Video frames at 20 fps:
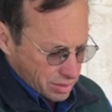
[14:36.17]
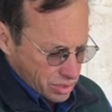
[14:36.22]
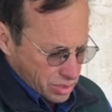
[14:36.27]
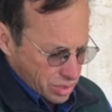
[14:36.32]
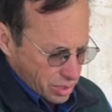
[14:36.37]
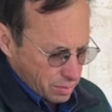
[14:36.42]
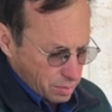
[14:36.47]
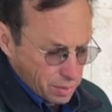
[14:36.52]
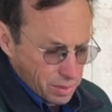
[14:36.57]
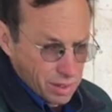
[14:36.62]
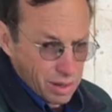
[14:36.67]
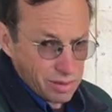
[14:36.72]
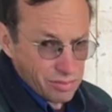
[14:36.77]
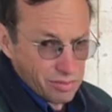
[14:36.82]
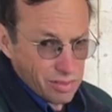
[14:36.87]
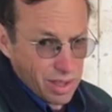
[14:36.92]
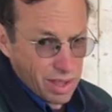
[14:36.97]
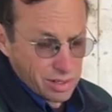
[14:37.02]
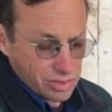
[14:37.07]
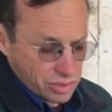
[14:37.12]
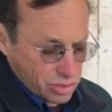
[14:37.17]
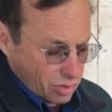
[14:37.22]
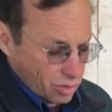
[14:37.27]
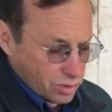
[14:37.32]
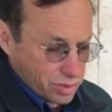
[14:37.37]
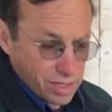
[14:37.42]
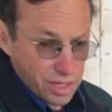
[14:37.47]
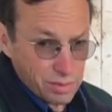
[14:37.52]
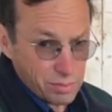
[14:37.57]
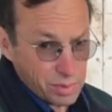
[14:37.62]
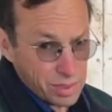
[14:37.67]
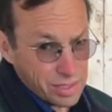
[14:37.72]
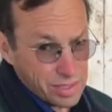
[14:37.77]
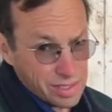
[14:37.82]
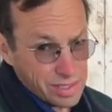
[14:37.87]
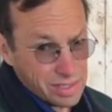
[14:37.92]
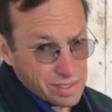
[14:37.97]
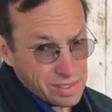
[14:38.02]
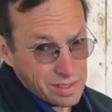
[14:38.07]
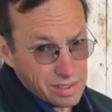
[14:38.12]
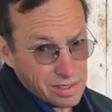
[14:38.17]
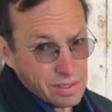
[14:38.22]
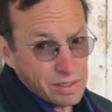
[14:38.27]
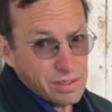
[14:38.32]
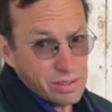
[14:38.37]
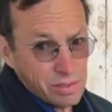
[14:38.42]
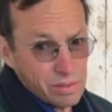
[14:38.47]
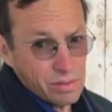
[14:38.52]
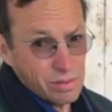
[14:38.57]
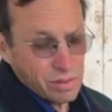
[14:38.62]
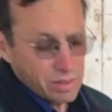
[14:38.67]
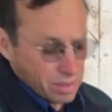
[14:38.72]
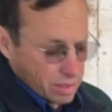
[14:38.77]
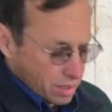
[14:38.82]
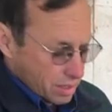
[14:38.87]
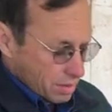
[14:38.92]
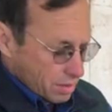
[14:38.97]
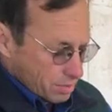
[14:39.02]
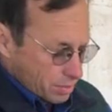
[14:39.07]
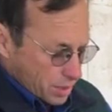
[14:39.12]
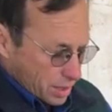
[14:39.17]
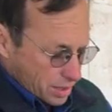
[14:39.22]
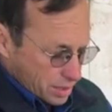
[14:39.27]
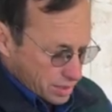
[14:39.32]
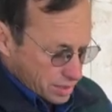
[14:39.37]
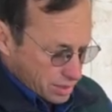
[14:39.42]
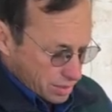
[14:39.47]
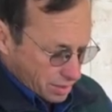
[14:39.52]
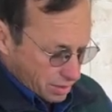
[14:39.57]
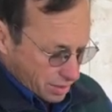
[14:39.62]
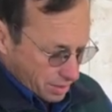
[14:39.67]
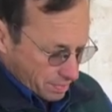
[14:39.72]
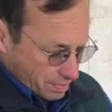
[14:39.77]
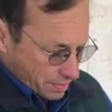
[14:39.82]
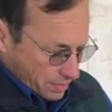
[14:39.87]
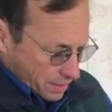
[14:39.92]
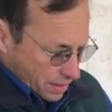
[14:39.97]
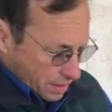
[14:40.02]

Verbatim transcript: sheep in our flock don't get resistant to penicillin.